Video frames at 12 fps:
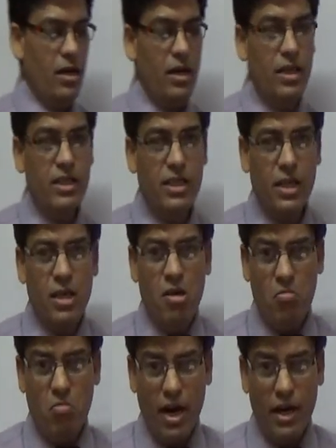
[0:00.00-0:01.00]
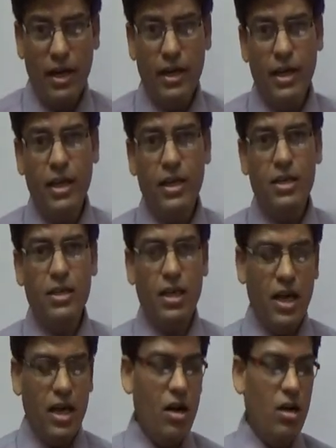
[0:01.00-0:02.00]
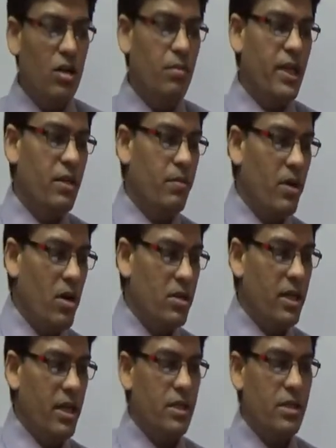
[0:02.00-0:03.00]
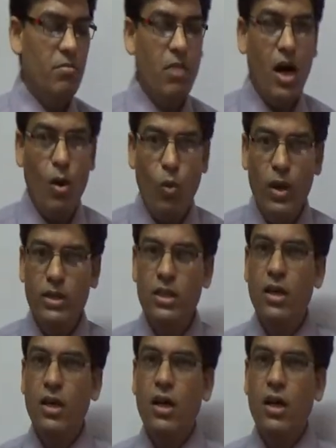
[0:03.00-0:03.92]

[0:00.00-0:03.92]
is marketing is an economic process by which